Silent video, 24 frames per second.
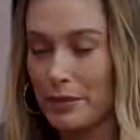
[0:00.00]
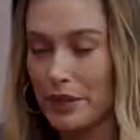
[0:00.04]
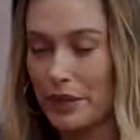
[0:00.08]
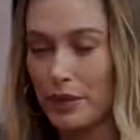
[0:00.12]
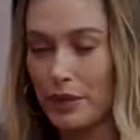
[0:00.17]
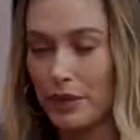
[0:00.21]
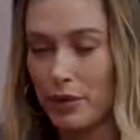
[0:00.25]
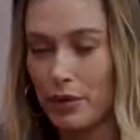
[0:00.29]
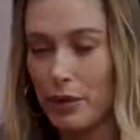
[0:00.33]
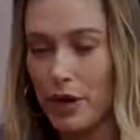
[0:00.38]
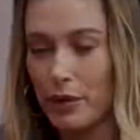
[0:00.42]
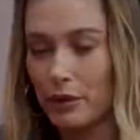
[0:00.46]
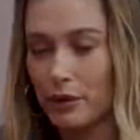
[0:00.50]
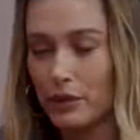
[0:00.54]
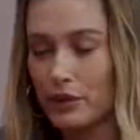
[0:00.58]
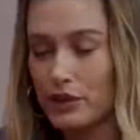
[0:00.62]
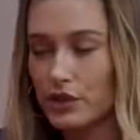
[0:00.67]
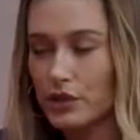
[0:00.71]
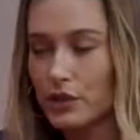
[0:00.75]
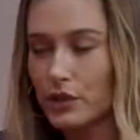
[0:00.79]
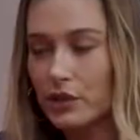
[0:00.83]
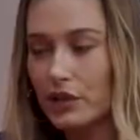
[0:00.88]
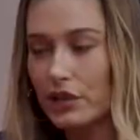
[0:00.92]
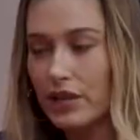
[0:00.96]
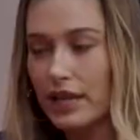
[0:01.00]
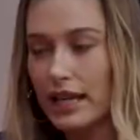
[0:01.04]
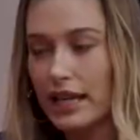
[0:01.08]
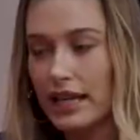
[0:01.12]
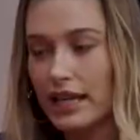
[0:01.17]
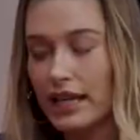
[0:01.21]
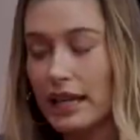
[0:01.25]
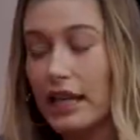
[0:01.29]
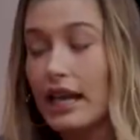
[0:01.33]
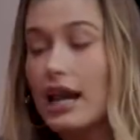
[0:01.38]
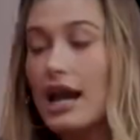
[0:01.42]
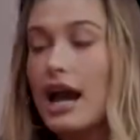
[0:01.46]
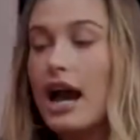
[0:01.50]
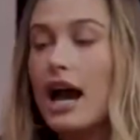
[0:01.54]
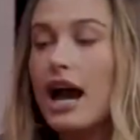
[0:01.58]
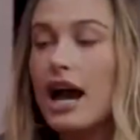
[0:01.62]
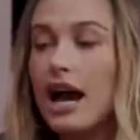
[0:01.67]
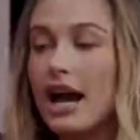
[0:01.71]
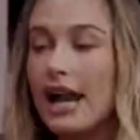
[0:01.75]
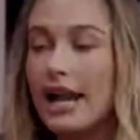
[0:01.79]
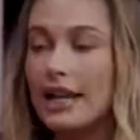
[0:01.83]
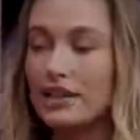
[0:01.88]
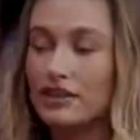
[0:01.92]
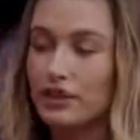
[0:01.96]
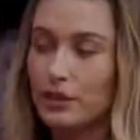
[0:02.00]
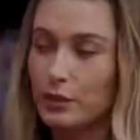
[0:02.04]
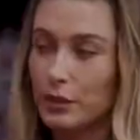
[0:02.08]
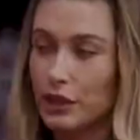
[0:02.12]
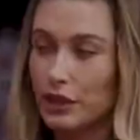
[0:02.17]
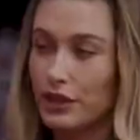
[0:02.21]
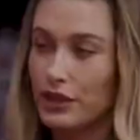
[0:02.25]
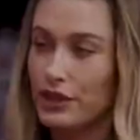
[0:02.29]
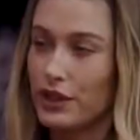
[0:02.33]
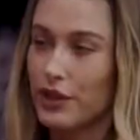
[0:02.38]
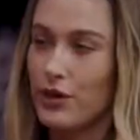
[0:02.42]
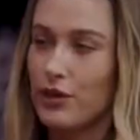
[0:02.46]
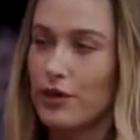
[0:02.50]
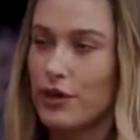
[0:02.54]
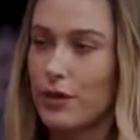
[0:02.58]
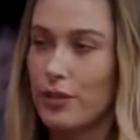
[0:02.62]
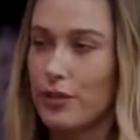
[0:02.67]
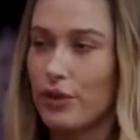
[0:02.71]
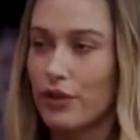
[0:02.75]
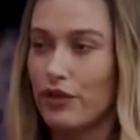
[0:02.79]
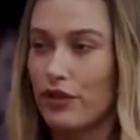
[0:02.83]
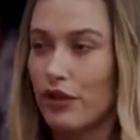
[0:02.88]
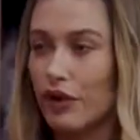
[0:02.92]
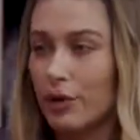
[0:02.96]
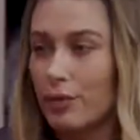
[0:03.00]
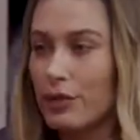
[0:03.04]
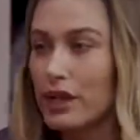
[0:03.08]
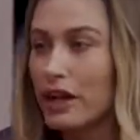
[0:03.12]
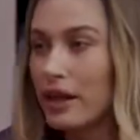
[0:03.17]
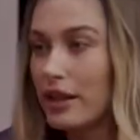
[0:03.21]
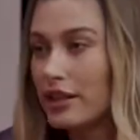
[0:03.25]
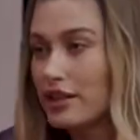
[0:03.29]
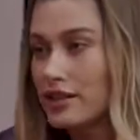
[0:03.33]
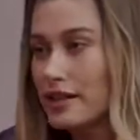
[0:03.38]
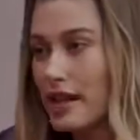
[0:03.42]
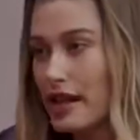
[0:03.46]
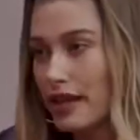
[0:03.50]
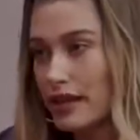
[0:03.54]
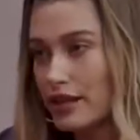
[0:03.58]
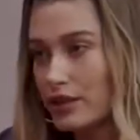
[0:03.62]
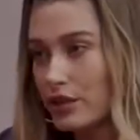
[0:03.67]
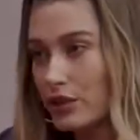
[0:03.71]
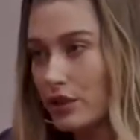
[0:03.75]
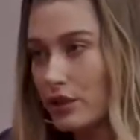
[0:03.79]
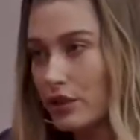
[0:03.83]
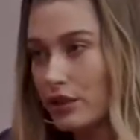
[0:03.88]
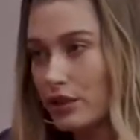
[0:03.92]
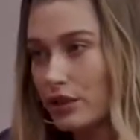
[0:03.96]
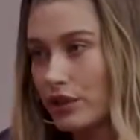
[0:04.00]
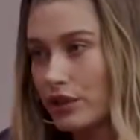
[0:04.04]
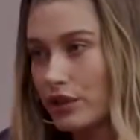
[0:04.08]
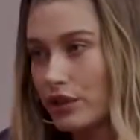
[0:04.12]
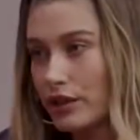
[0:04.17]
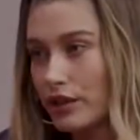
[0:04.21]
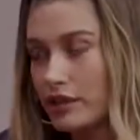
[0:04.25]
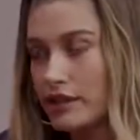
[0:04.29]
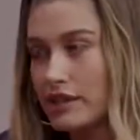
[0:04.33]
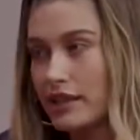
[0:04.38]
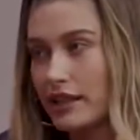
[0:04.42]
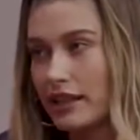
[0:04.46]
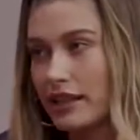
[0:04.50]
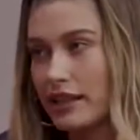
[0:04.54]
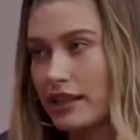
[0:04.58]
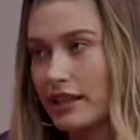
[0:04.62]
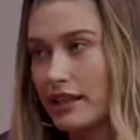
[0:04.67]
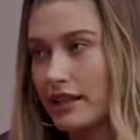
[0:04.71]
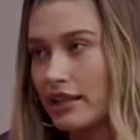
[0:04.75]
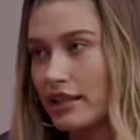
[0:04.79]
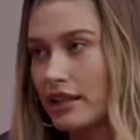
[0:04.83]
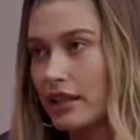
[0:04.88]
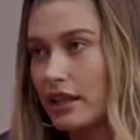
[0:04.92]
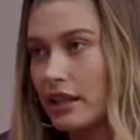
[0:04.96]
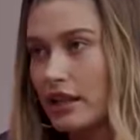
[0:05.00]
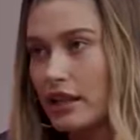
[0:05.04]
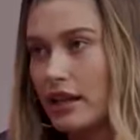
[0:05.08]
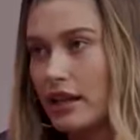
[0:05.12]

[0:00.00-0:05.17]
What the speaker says: me go to public school, and I actually wanted to go to a performing arts high school in New York City, and